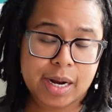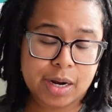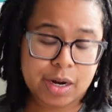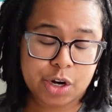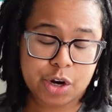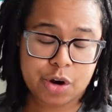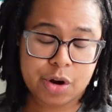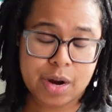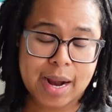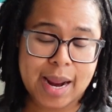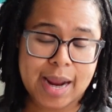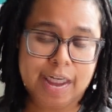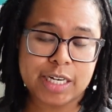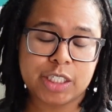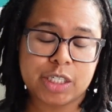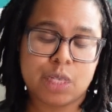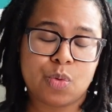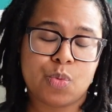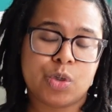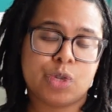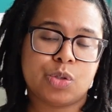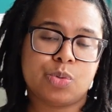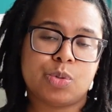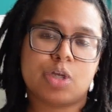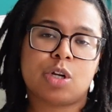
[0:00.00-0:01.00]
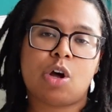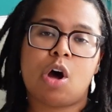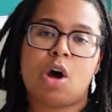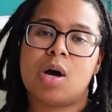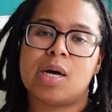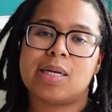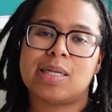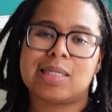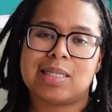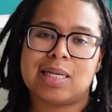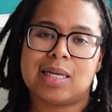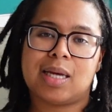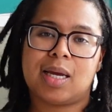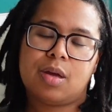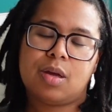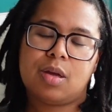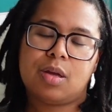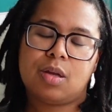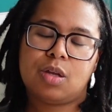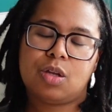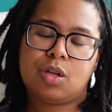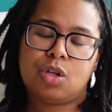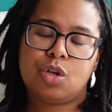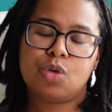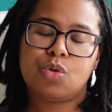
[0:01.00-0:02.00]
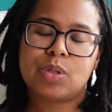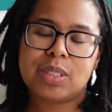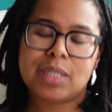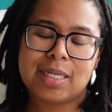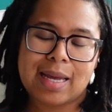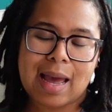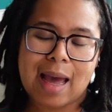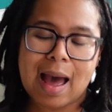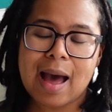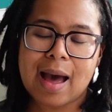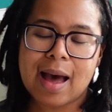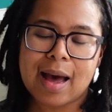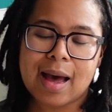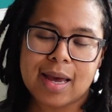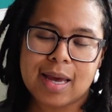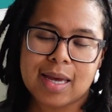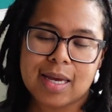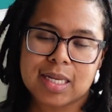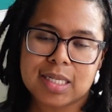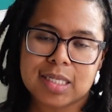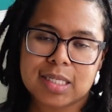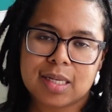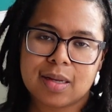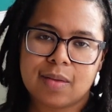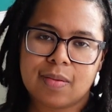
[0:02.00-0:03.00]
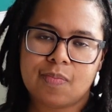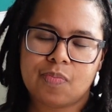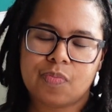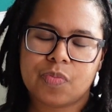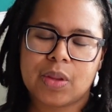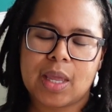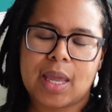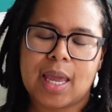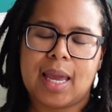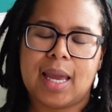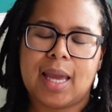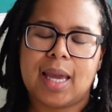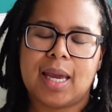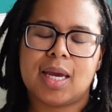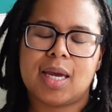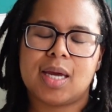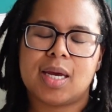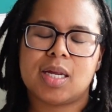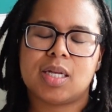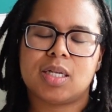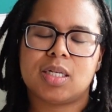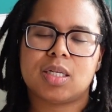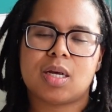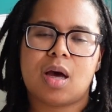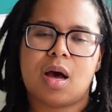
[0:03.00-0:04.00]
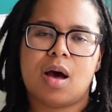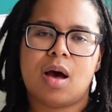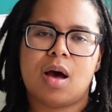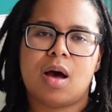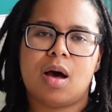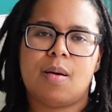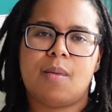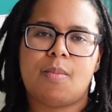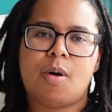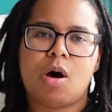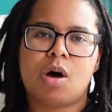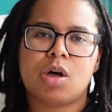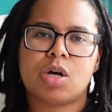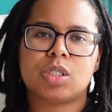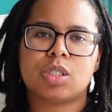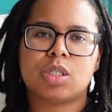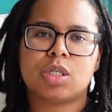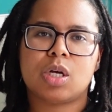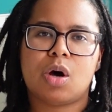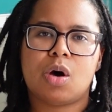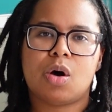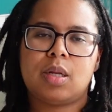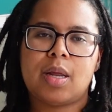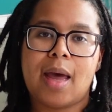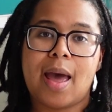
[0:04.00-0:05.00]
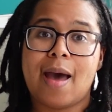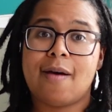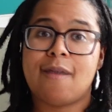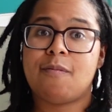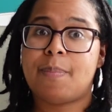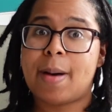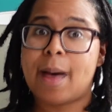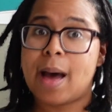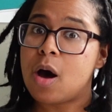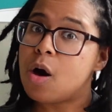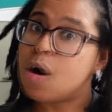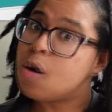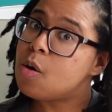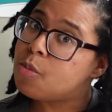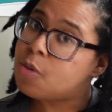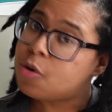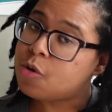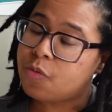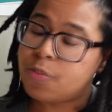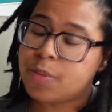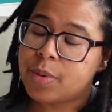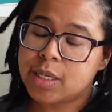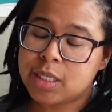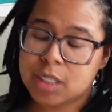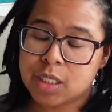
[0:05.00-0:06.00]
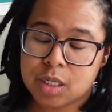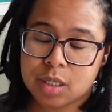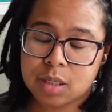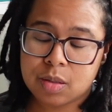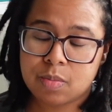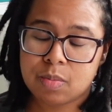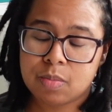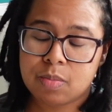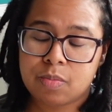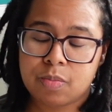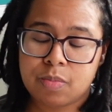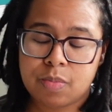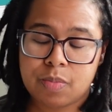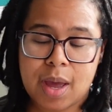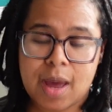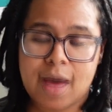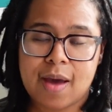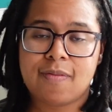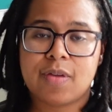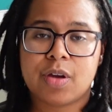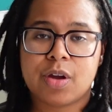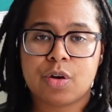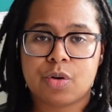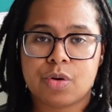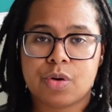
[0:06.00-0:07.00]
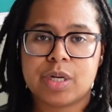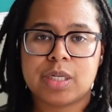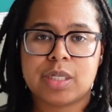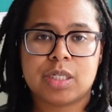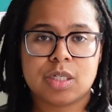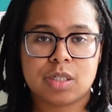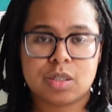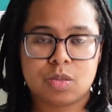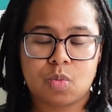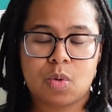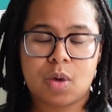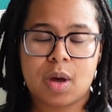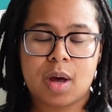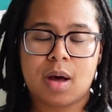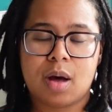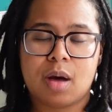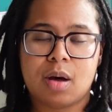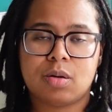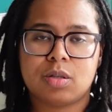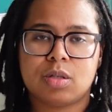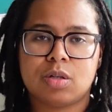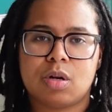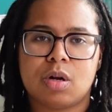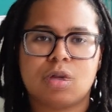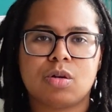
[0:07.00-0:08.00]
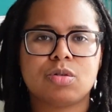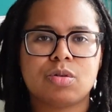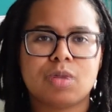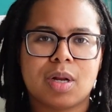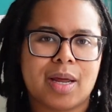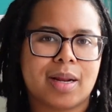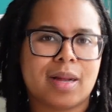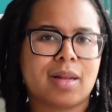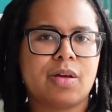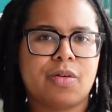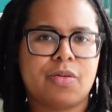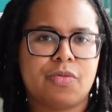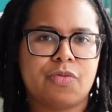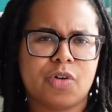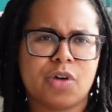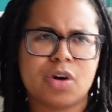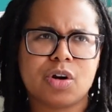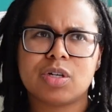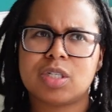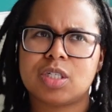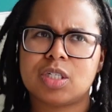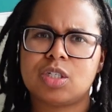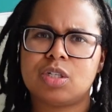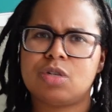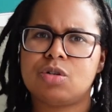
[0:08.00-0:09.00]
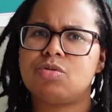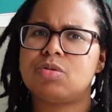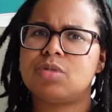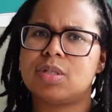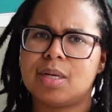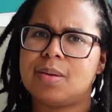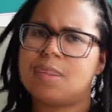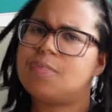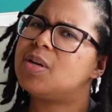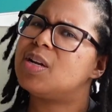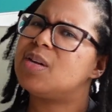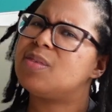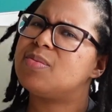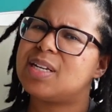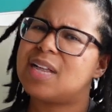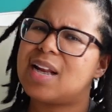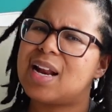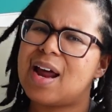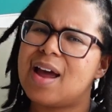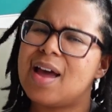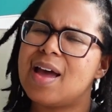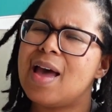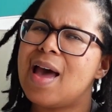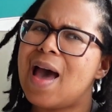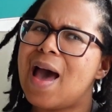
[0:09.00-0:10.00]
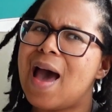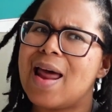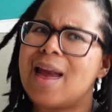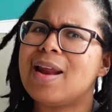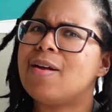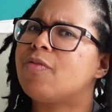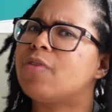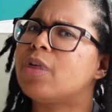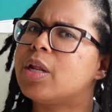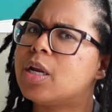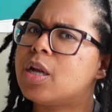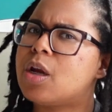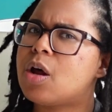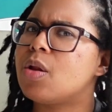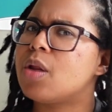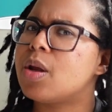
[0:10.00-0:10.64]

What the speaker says: urination, which was causing UTIs, and also had bowel movements have increased as well. So those are like the first two symptoms that I didn't really know